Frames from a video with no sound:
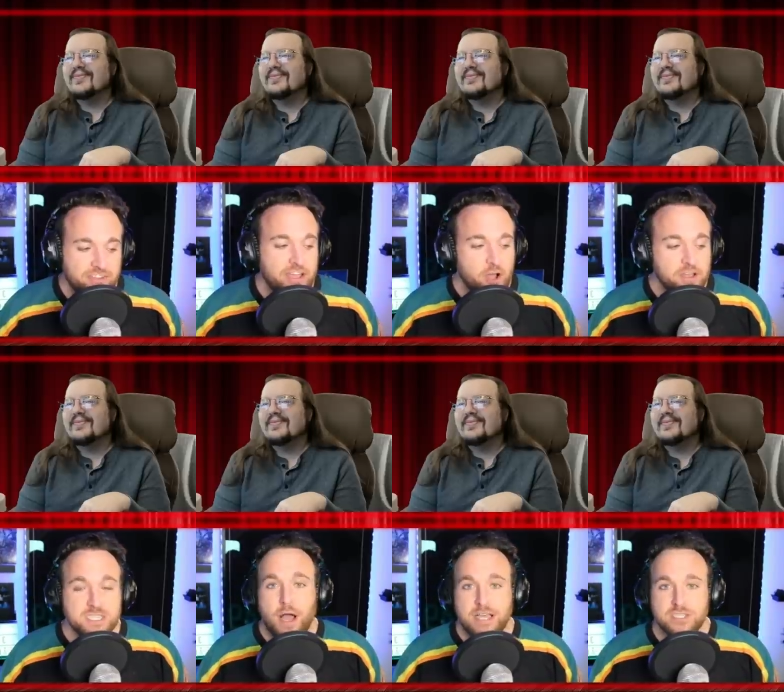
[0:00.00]
Speaker 1: And
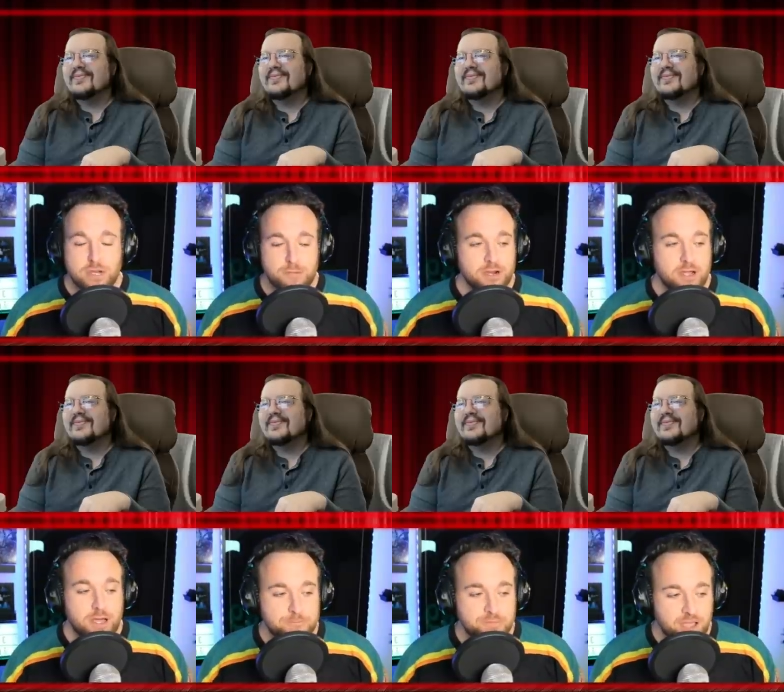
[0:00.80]
also, I sort of put
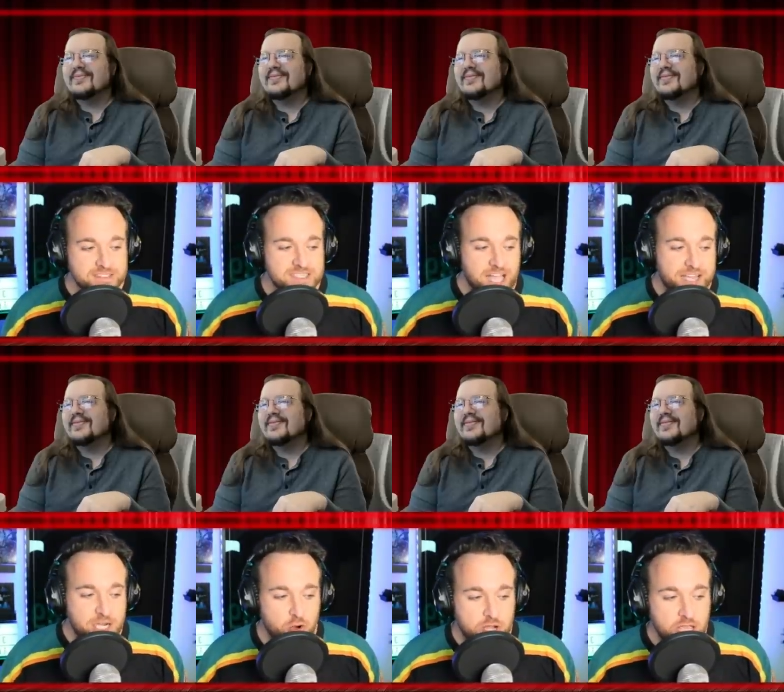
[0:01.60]
on a
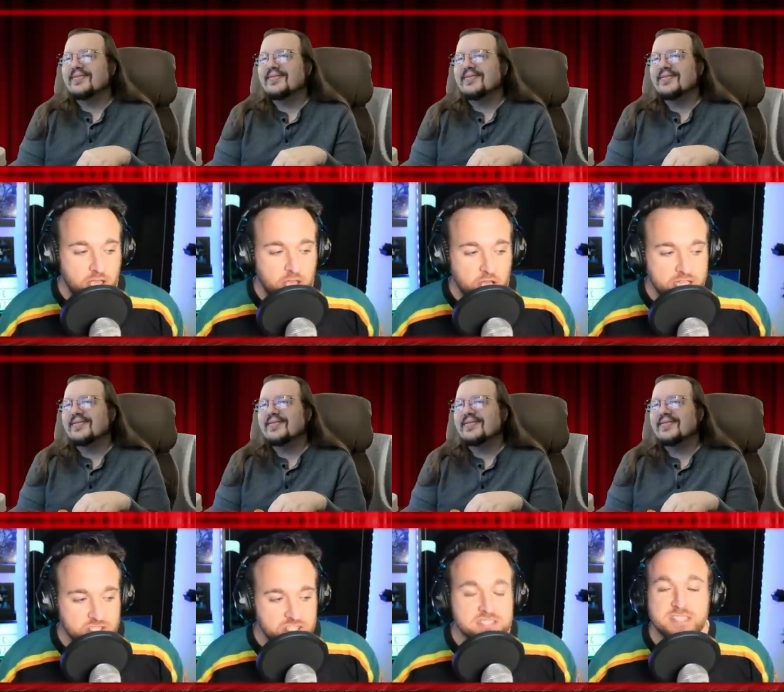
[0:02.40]
side note.
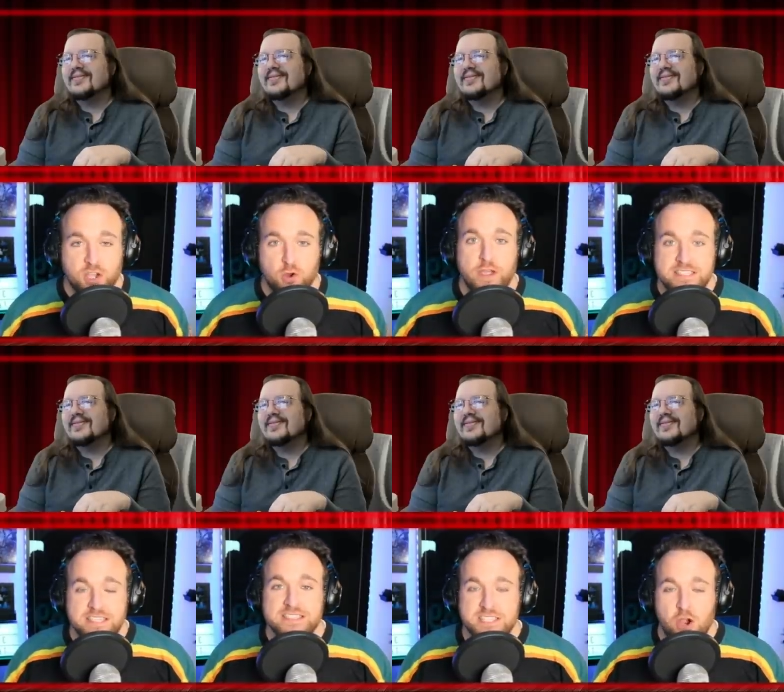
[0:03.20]
Does the
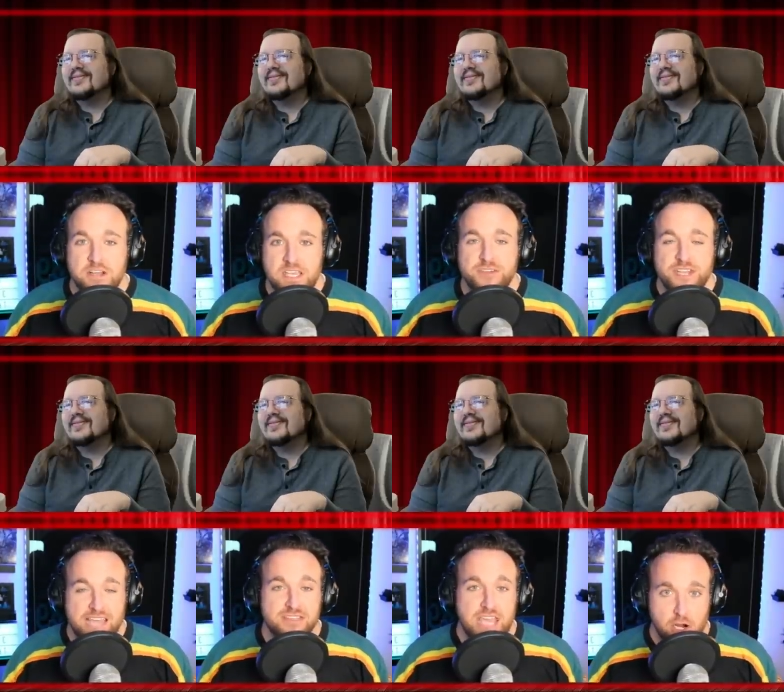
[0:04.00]
crazy start even
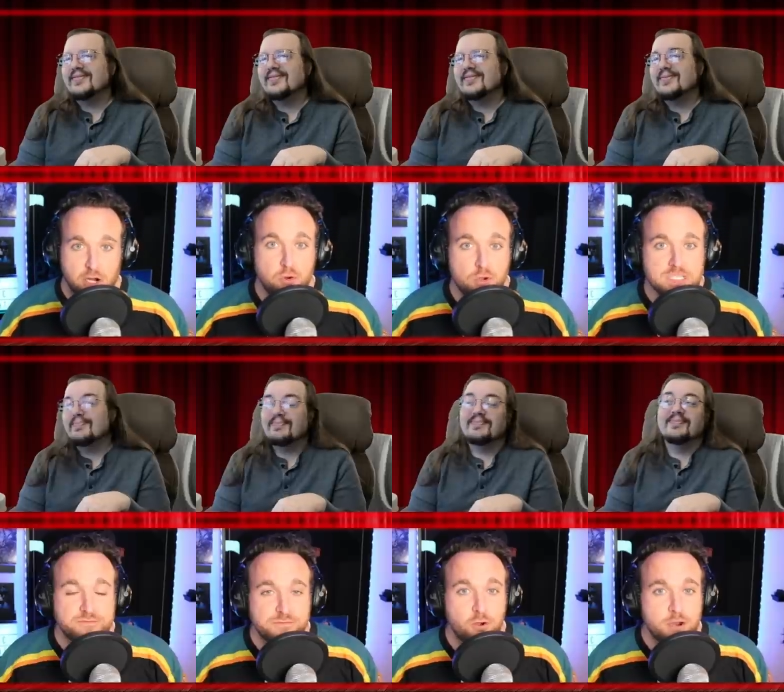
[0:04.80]
at the airports
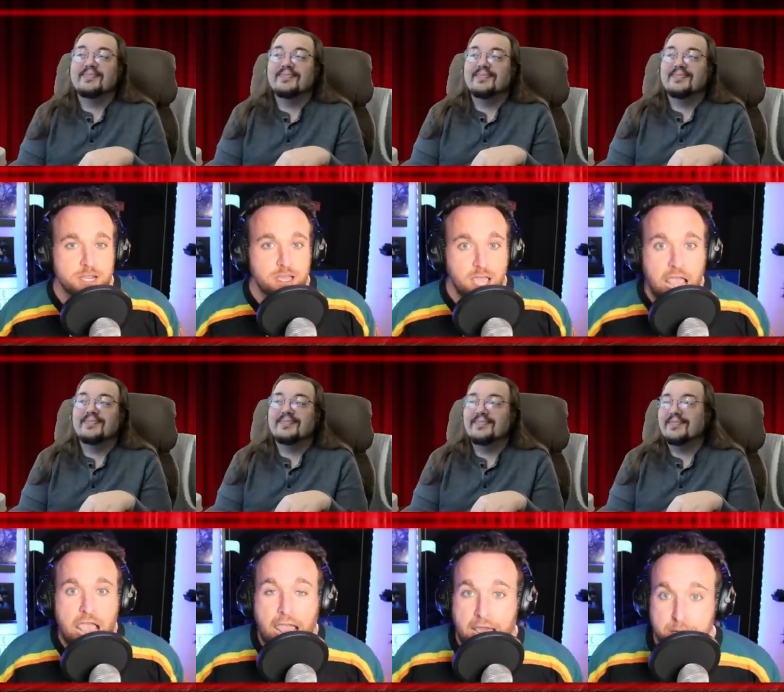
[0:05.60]
in Florida?
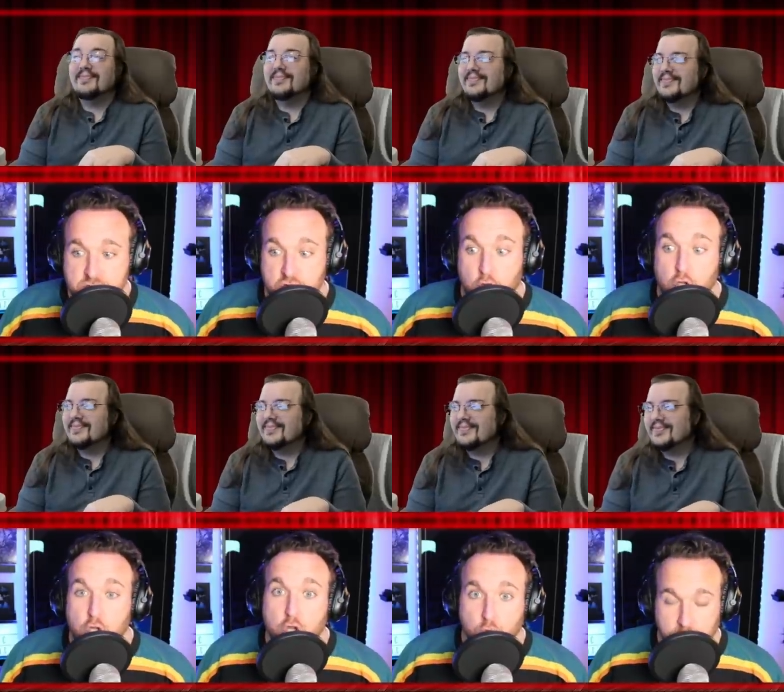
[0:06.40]

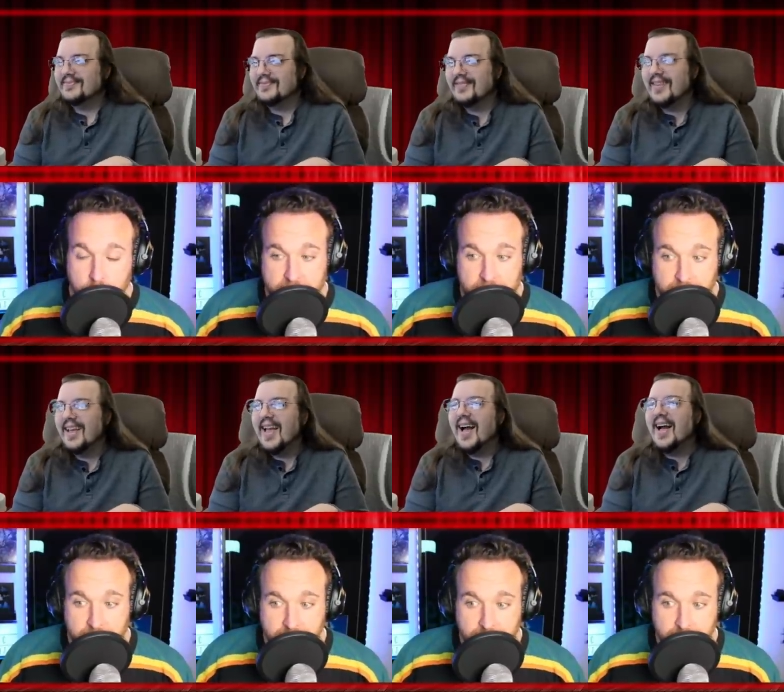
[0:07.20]
Absolutely.
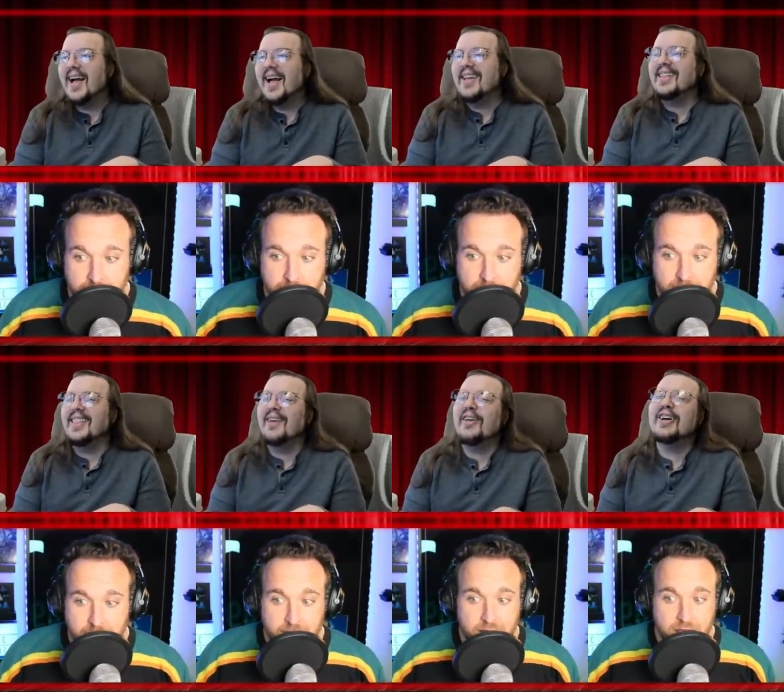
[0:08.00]
I
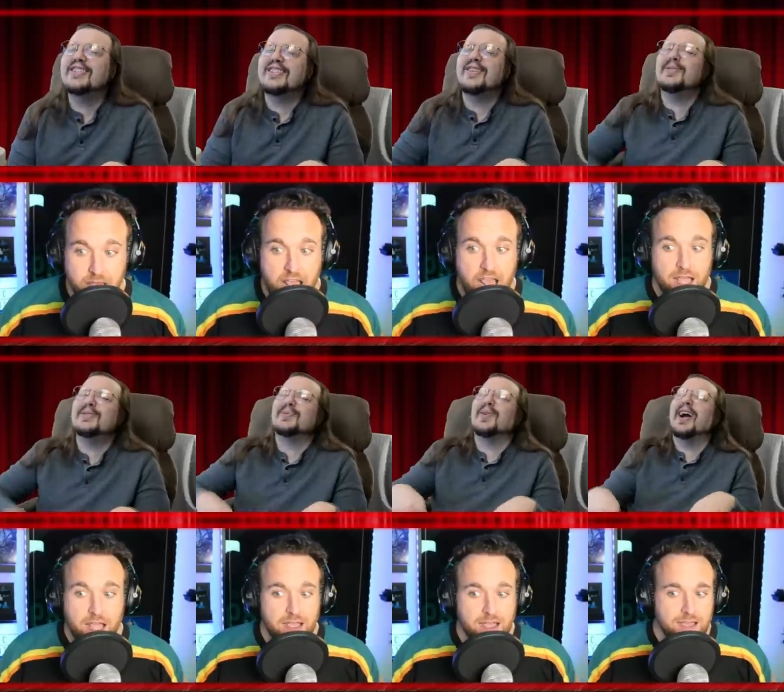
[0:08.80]
love how she
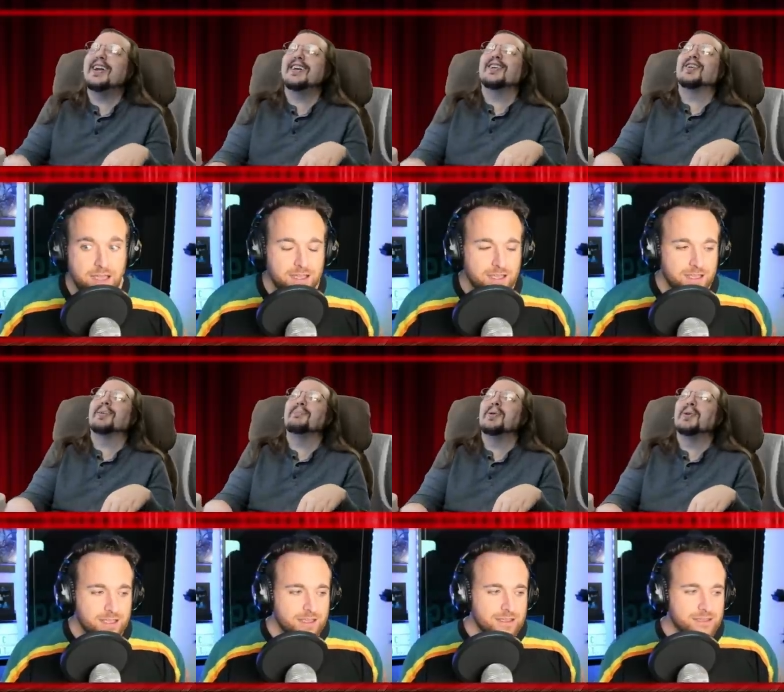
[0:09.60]
was riding on
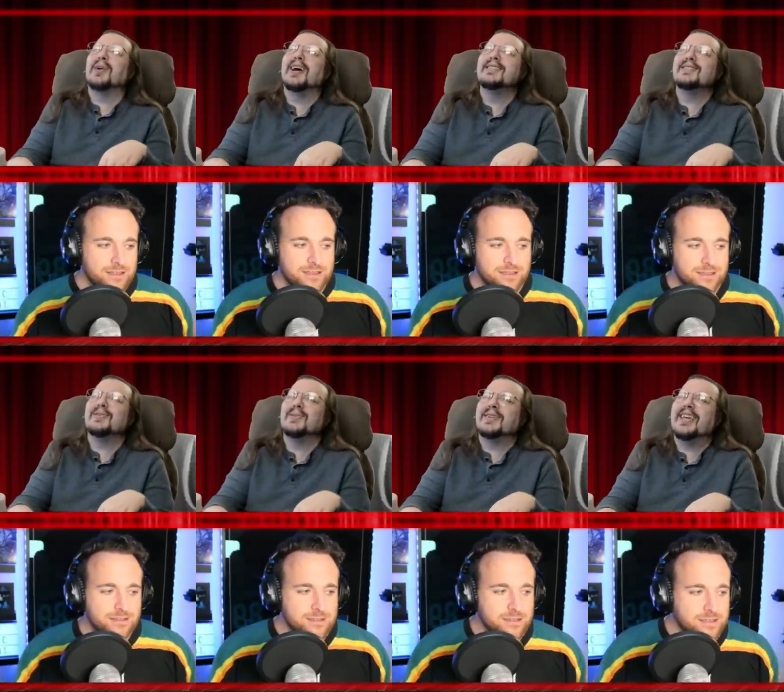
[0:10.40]
a motorized
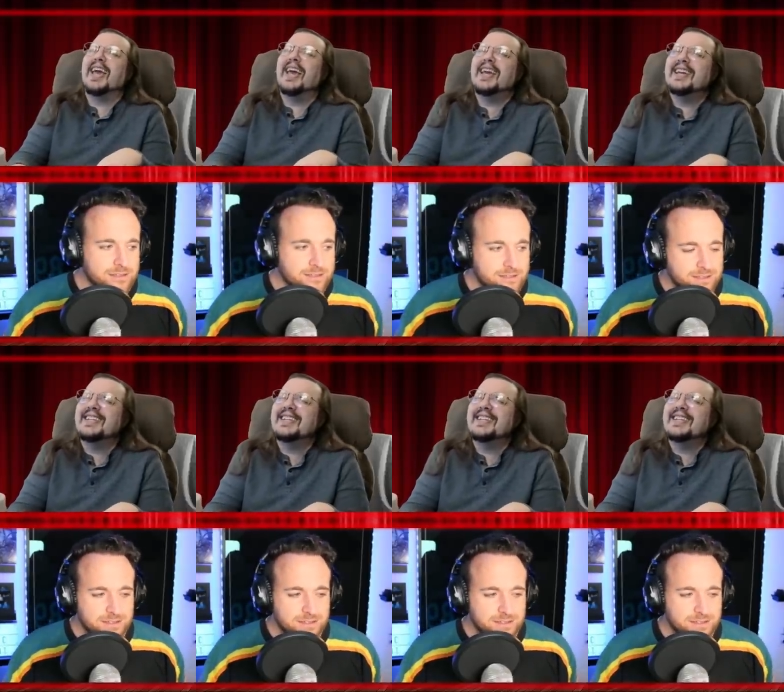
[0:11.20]
suitcase.